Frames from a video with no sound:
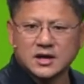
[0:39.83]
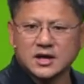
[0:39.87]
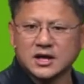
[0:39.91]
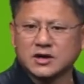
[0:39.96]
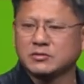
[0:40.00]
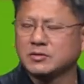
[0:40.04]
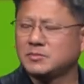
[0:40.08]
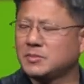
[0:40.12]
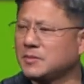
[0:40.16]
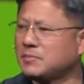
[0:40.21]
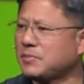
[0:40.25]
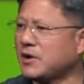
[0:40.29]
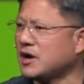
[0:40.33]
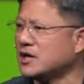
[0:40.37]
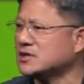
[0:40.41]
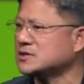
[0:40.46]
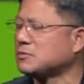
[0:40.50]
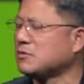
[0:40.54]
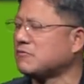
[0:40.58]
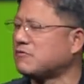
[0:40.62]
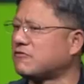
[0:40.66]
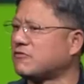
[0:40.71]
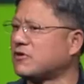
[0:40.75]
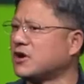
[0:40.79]
It would be
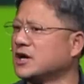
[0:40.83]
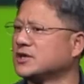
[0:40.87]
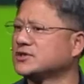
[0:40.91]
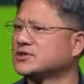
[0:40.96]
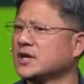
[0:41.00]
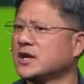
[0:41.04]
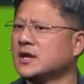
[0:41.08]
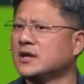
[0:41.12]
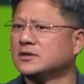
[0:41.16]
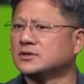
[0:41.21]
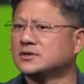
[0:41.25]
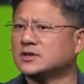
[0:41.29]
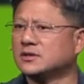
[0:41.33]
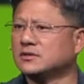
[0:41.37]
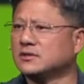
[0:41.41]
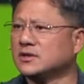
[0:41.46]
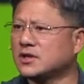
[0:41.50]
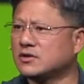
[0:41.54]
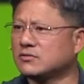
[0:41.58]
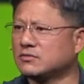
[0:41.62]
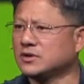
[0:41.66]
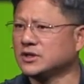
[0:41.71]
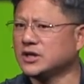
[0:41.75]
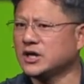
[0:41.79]
possible for us to
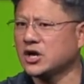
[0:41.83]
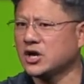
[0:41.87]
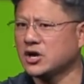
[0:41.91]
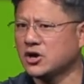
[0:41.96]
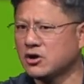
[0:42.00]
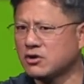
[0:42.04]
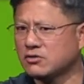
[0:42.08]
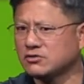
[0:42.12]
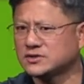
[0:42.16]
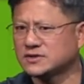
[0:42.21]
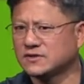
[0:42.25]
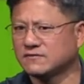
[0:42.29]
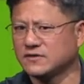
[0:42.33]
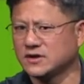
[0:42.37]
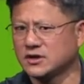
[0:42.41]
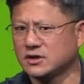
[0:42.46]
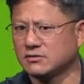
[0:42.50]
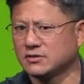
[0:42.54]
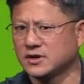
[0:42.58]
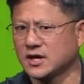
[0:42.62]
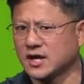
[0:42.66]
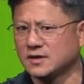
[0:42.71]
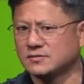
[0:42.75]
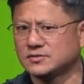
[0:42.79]
literally host the
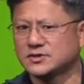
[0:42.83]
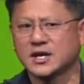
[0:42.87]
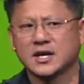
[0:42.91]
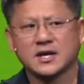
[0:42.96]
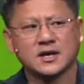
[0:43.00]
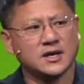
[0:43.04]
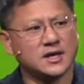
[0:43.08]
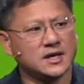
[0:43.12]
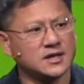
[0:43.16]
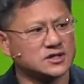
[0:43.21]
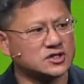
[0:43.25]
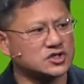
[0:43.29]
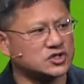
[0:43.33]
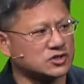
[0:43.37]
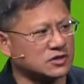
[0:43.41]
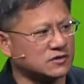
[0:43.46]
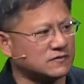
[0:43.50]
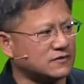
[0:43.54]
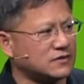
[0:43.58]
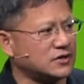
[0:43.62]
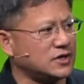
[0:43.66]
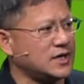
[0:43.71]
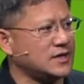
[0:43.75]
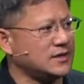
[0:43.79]
video games in a
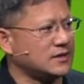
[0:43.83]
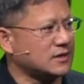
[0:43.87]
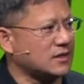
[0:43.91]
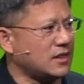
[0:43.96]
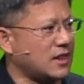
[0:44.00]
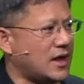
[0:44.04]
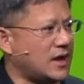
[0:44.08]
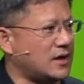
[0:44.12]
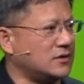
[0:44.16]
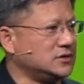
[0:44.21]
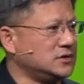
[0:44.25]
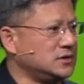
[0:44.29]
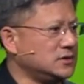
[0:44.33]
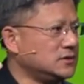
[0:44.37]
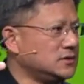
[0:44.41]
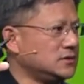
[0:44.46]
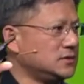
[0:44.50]
server in the cloud